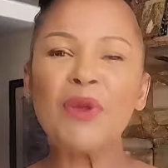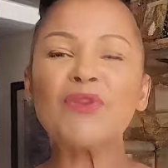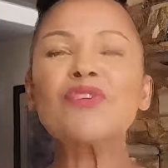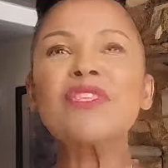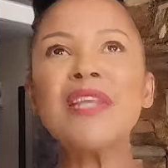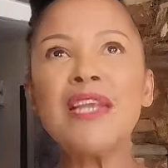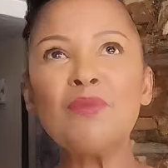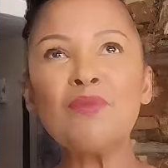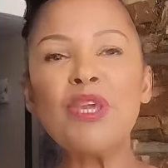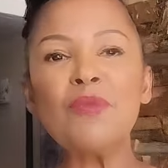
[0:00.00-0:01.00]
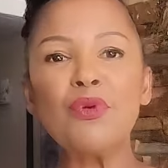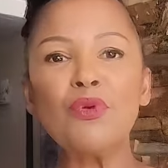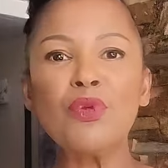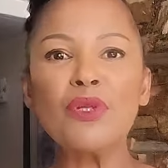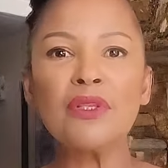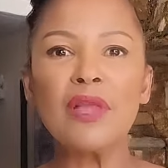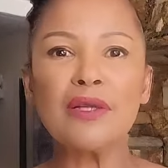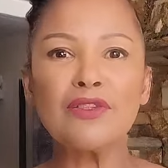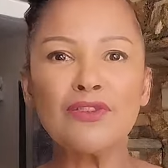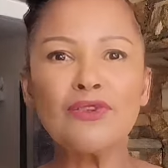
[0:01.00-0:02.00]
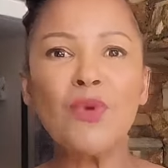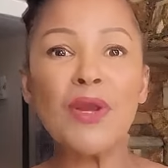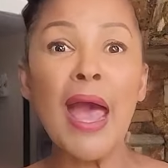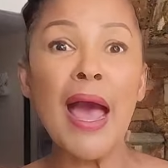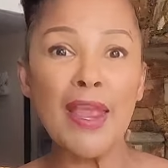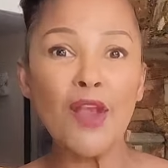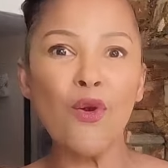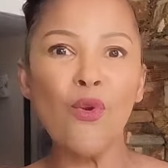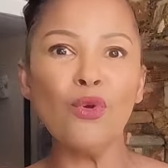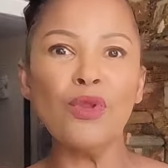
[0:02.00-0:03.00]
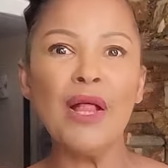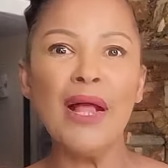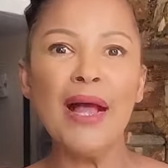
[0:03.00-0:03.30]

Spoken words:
but resilient people will do what I call,